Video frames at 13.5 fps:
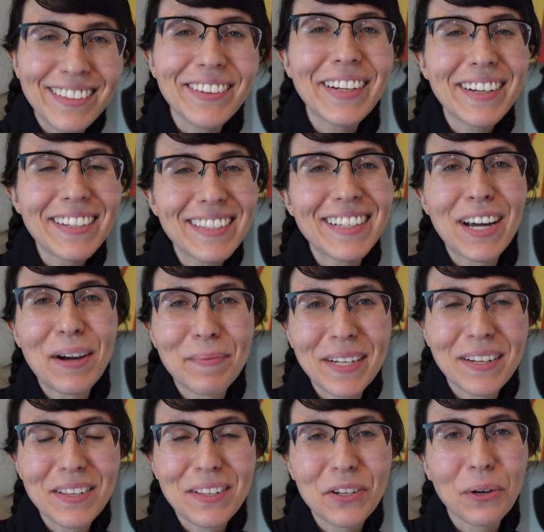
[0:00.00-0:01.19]
so here's the
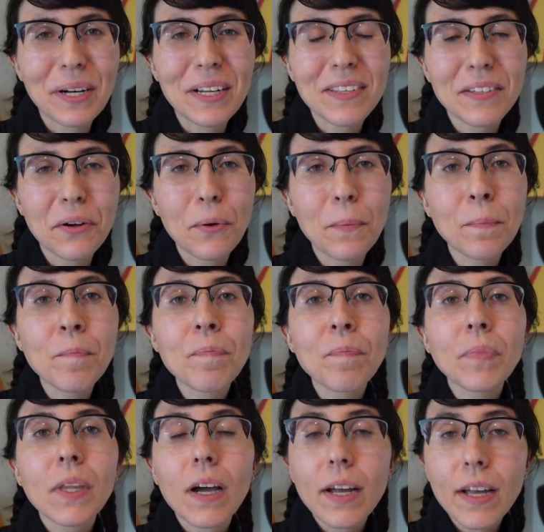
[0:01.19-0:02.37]
updated story. So
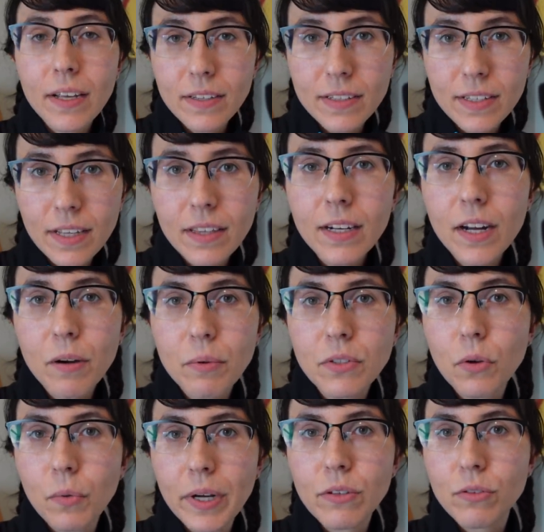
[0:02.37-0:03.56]
I said that I was
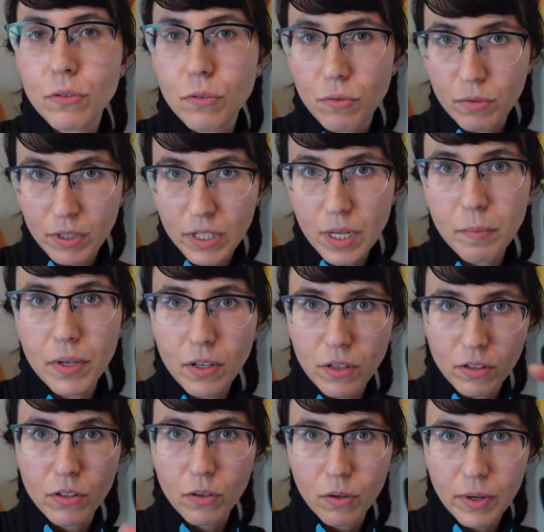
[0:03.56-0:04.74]
going to keep it,
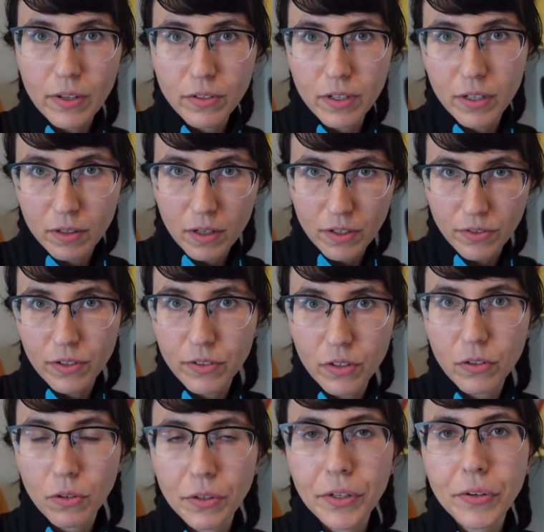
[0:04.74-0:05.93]
you know, as I as I
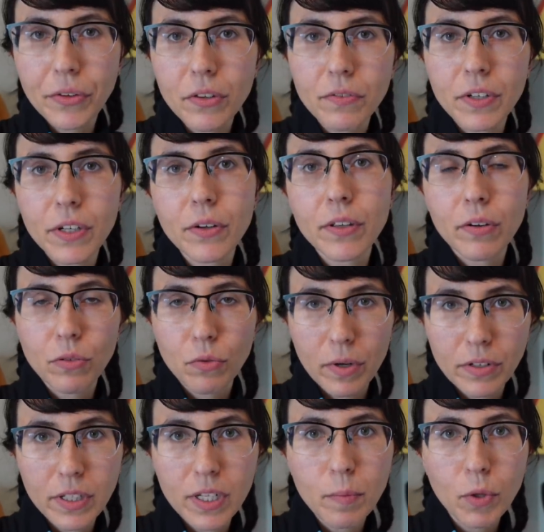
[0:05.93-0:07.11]
said earlier in this video, that I was
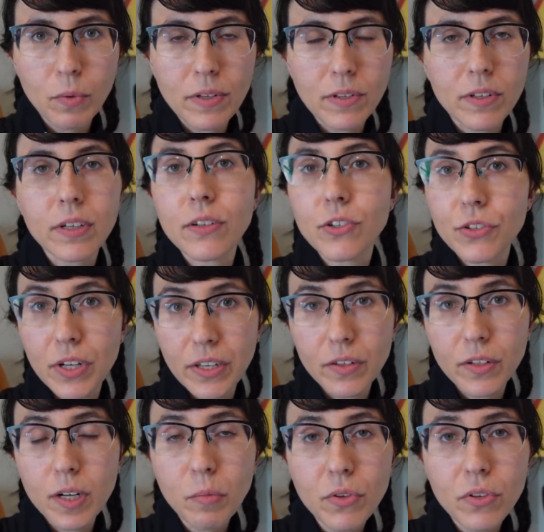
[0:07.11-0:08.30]
going to keep the wristlet and just take the
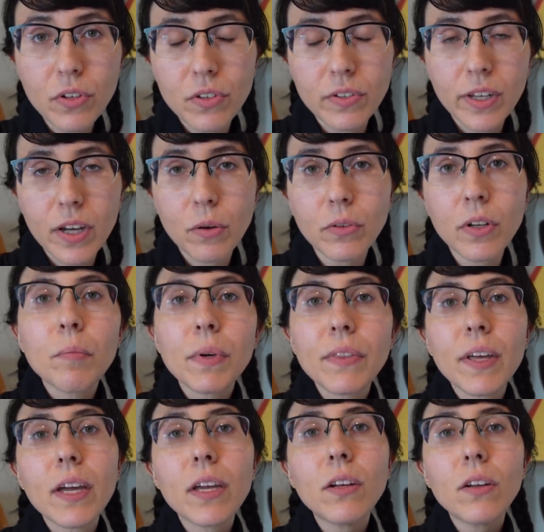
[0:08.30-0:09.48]
10% discount. But
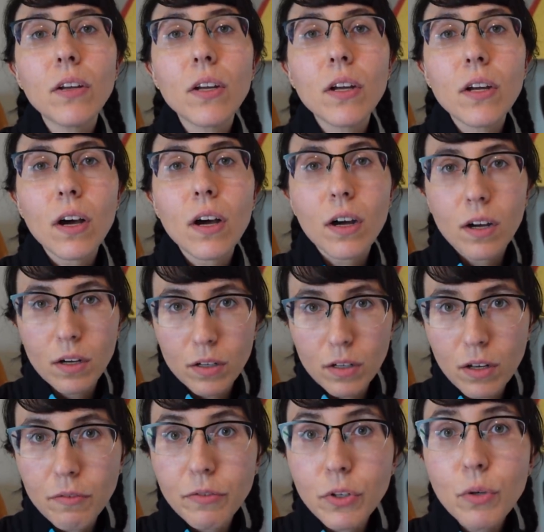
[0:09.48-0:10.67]
then uh,
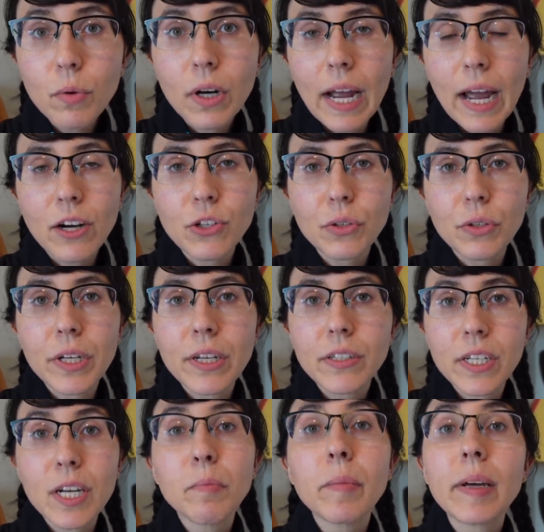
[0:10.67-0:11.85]
a viewer actually
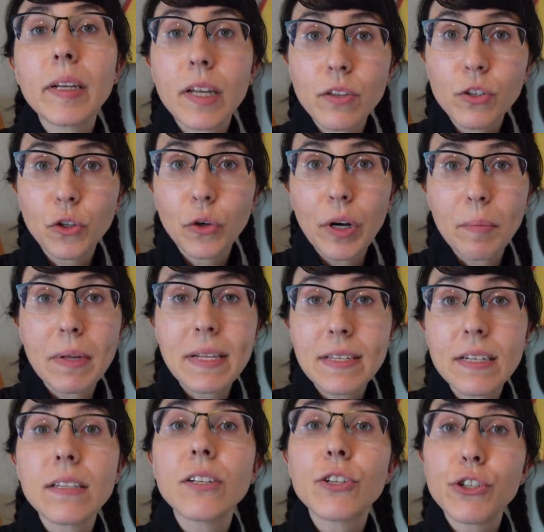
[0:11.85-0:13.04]
DM'd me on Instagram and
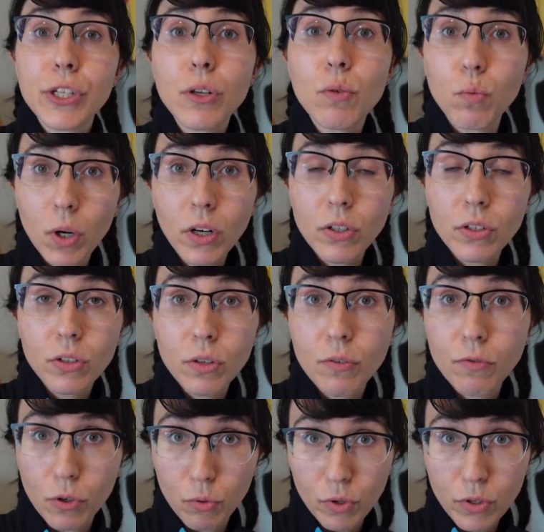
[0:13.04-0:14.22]
said that she worked
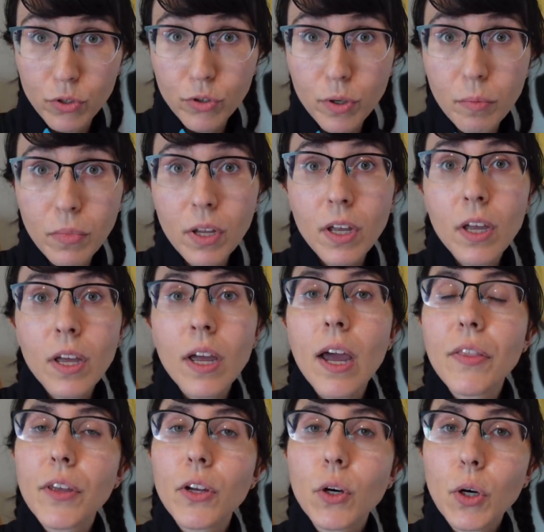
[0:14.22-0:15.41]
for Nordstrom
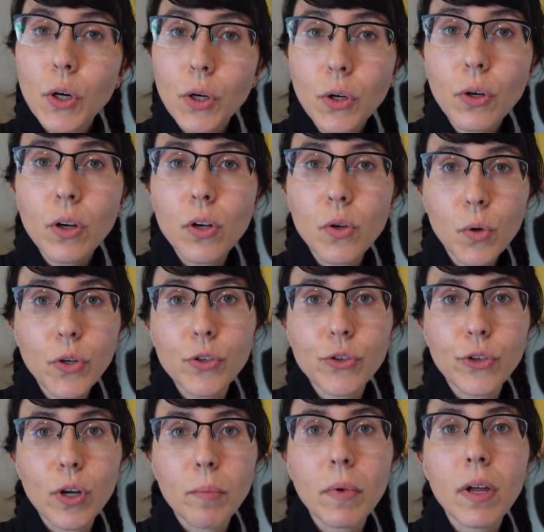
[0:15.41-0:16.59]
and that her
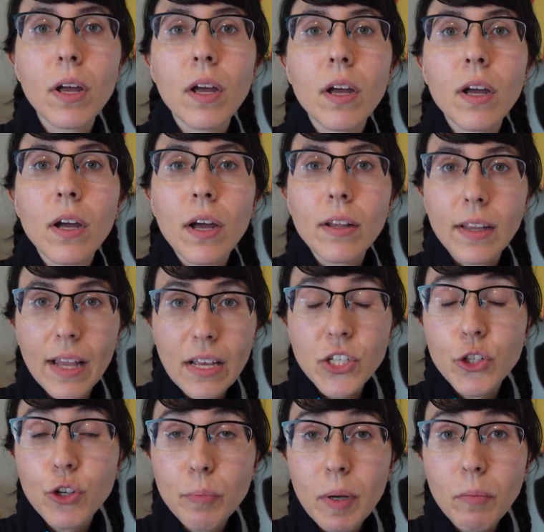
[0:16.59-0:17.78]
Nordstrom,
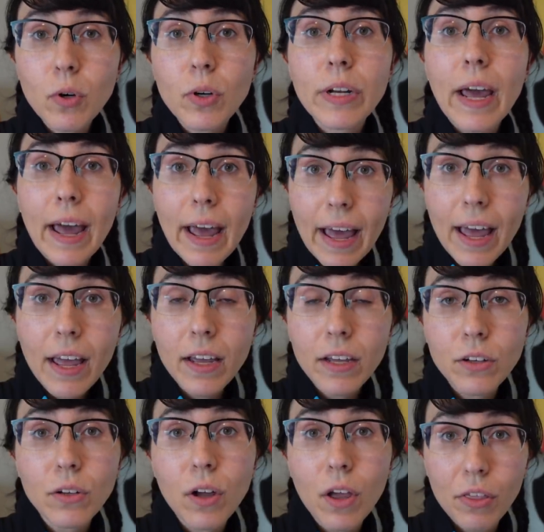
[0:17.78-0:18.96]
last year remembered,
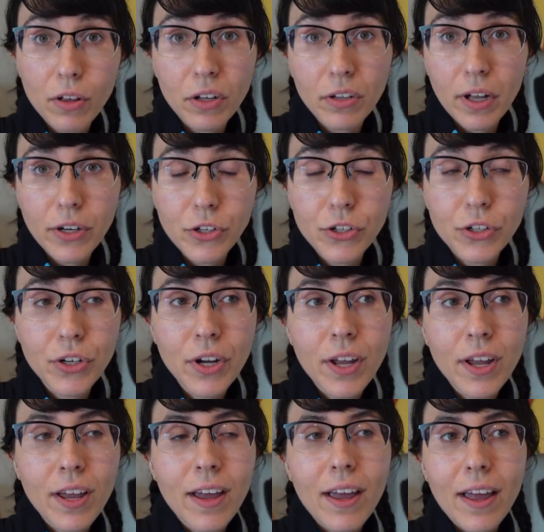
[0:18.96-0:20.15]
had the clutch.
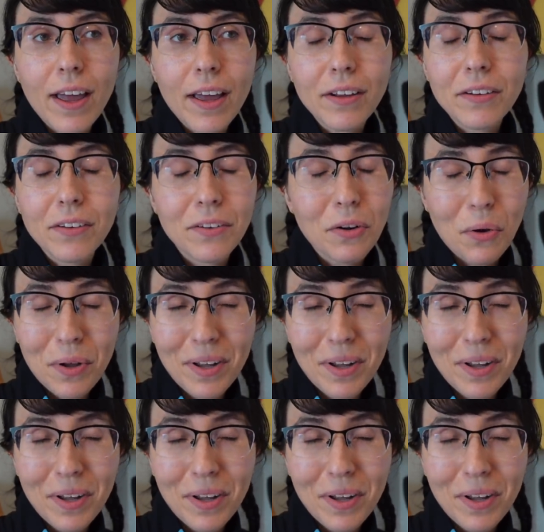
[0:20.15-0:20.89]
And